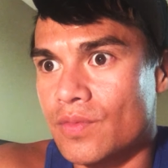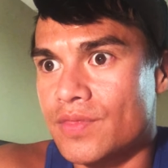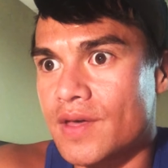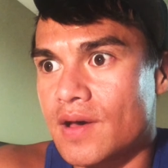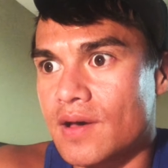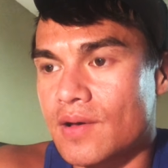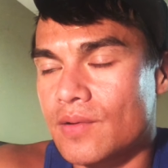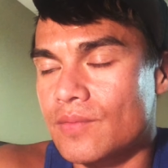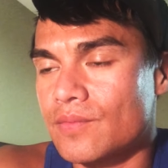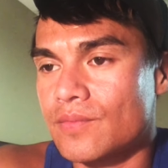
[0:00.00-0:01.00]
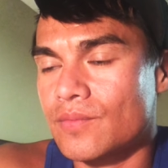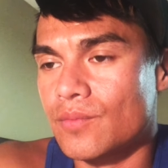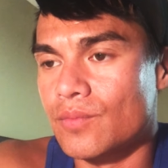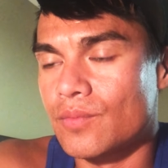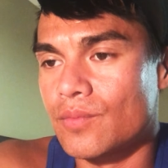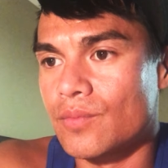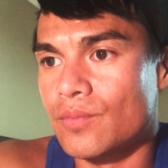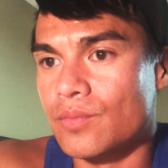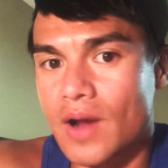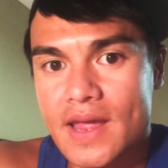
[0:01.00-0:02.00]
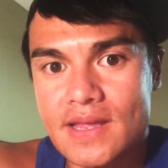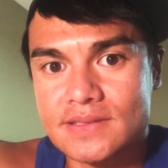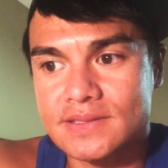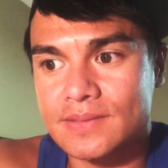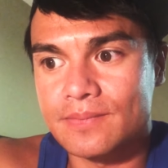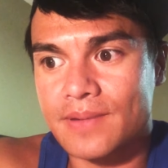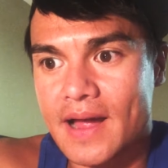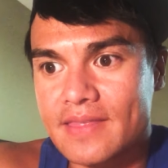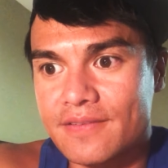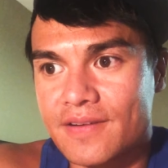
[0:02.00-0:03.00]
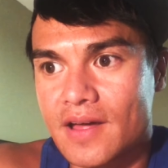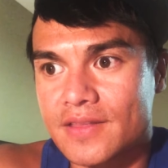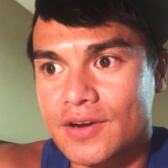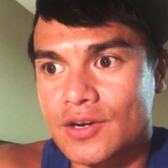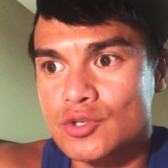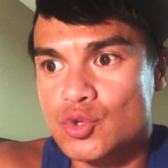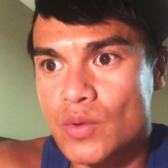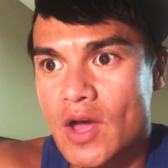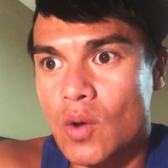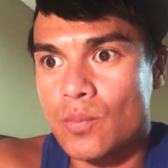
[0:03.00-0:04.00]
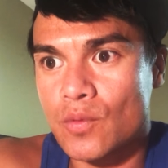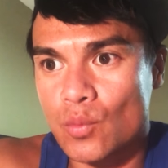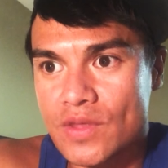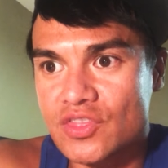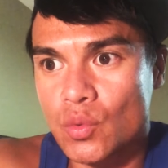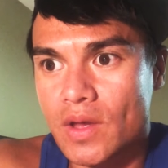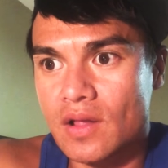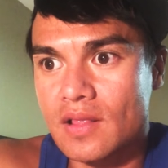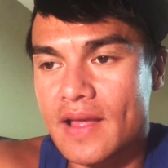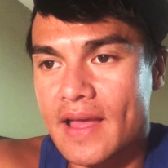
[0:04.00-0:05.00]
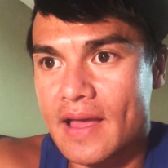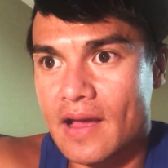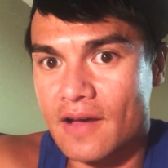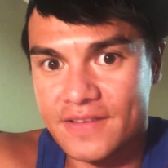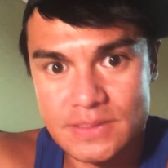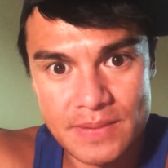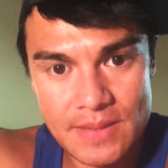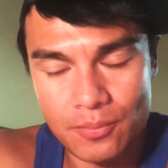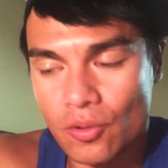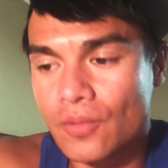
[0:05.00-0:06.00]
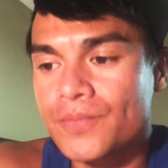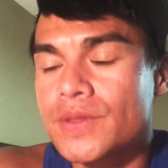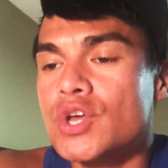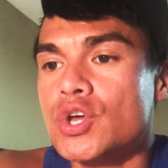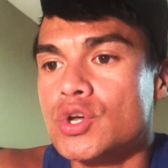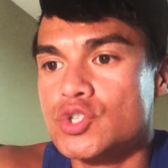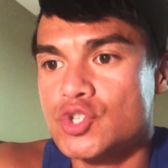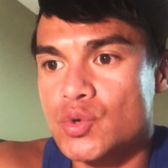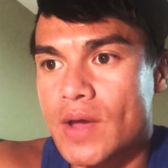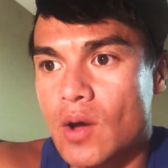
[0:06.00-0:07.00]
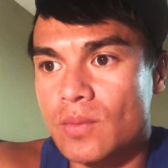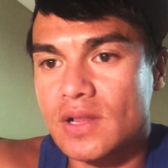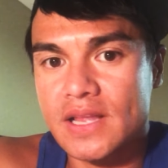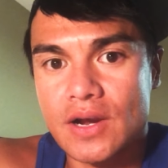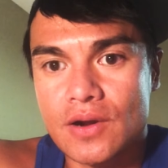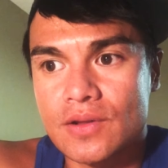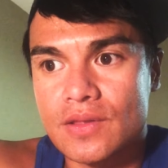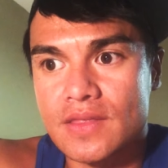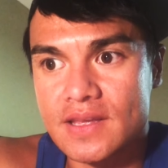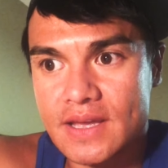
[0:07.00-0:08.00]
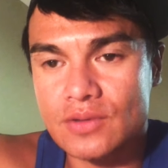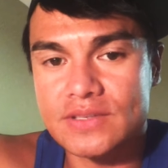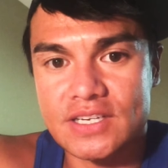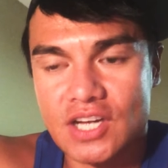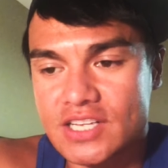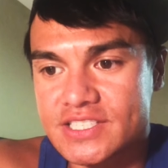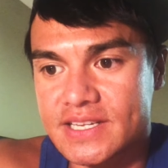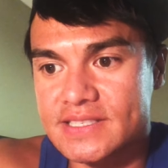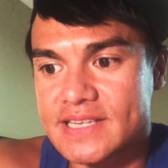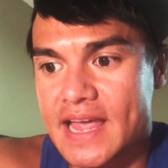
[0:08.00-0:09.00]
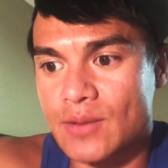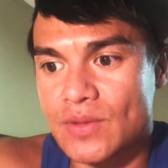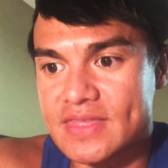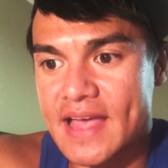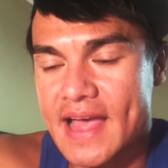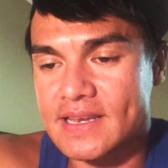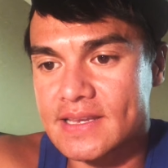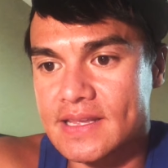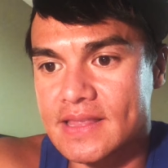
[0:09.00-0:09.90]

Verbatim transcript: the right by the Father to help with the will of his people to help clear the guilt and conscience, and with that,